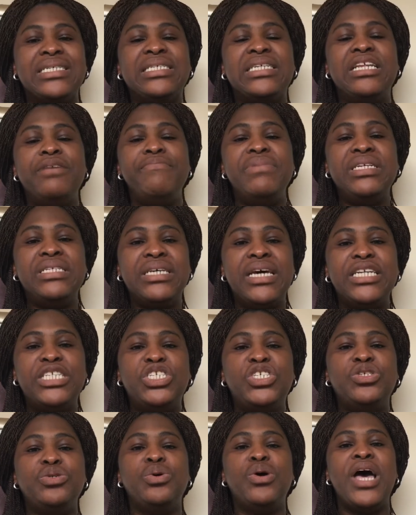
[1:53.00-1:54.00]
is limited
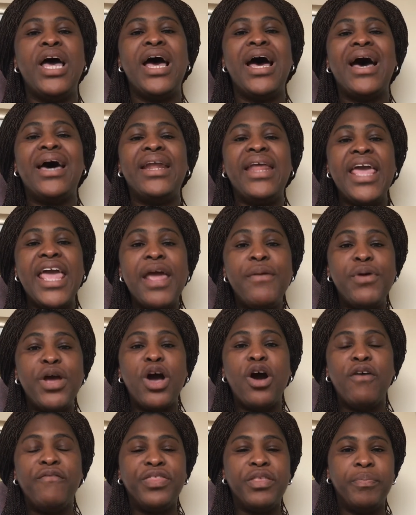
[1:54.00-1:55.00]
to an area
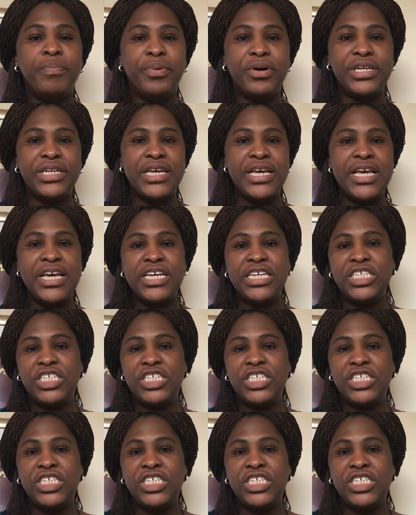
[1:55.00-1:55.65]
of the body,